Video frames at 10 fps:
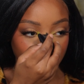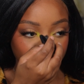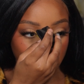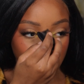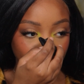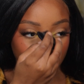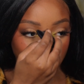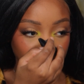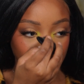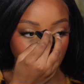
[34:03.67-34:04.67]
a full glam
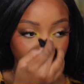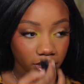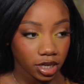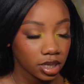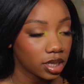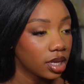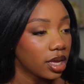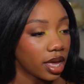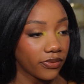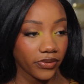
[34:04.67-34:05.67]
look together.
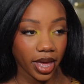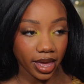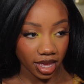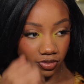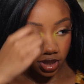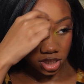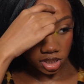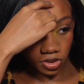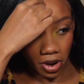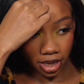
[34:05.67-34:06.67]
If it was
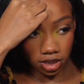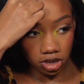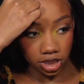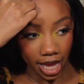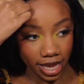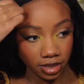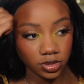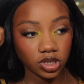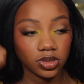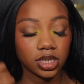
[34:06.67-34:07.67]
just a regular day and
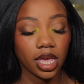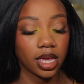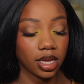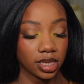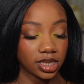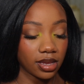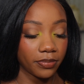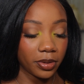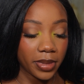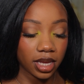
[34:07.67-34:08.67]
I'm doing like a
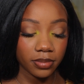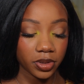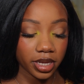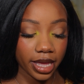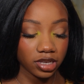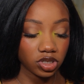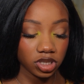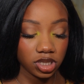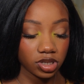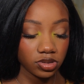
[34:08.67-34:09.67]
simple makeup look, I
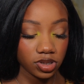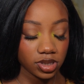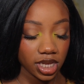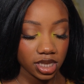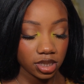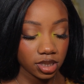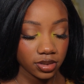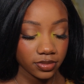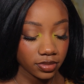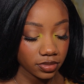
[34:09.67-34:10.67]
usually don't do this,
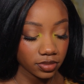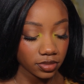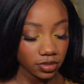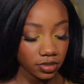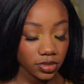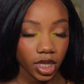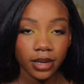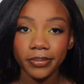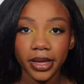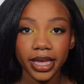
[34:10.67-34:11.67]

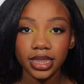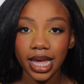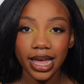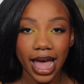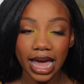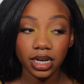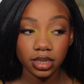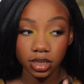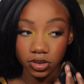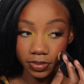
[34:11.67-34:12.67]
but that added
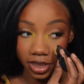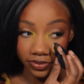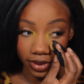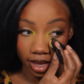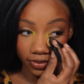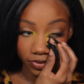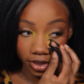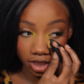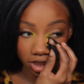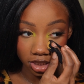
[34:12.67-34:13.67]
little bit of
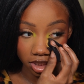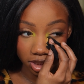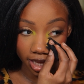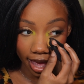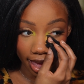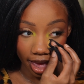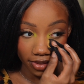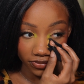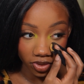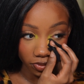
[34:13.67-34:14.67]
coverage is just
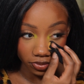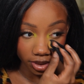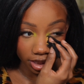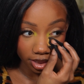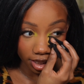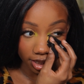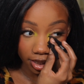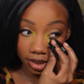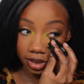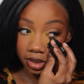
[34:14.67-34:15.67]
everything